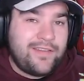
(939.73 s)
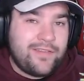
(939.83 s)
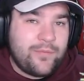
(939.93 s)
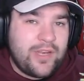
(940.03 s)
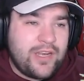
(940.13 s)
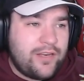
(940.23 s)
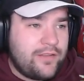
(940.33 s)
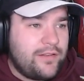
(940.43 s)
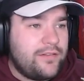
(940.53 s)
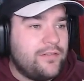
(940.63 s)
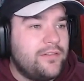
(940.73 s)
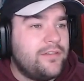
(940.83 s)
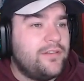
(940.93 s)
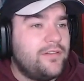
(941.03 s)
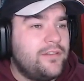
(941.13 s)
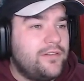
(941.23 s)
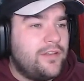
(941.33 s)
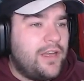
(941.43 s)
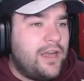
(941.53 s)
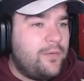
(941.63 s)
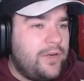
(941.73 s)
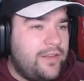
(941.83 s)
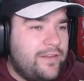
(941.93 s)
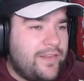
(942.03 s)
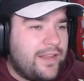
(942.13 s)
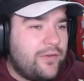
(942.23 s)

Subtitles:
doesn't mean anything. When he does that little